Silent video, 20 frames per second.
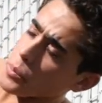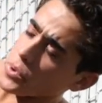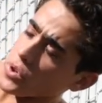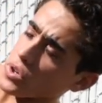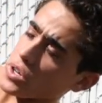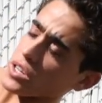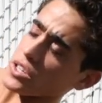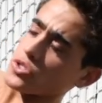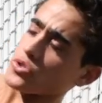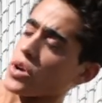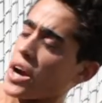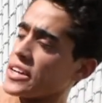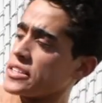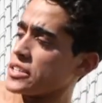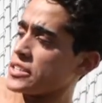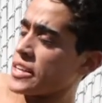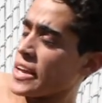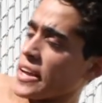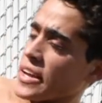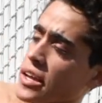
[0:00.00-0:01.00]
you can try
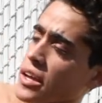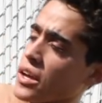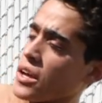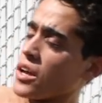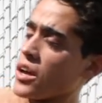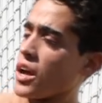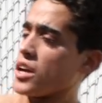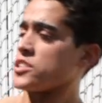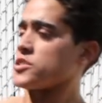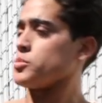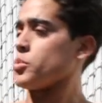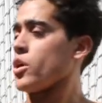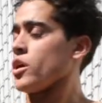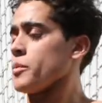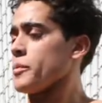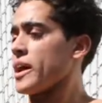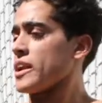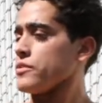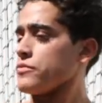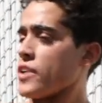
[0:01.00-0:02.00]
to take a small
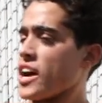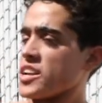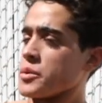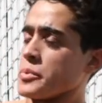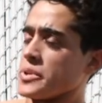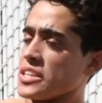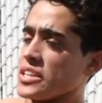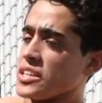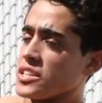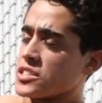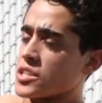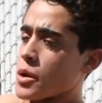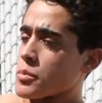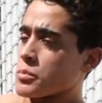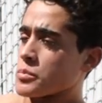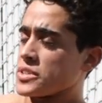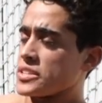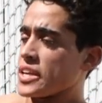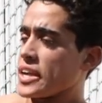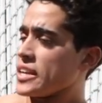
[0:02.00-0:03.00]
amount of vitamin D
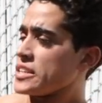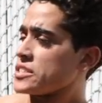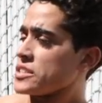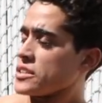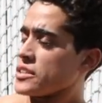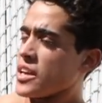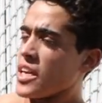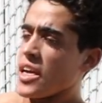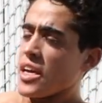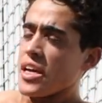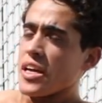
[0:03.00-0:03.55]
supplementation.